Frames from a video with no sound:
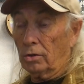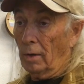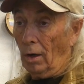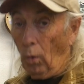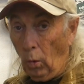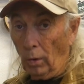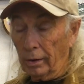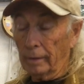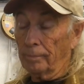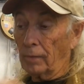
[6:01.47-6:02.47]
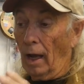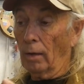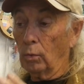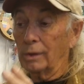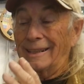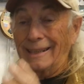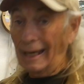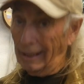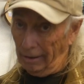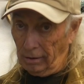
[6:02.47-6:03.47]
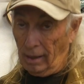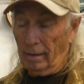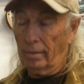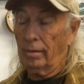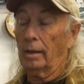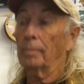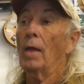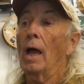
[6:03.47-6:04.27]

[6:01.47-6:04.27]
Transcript: So when I ordered it, I would get it kind of thing.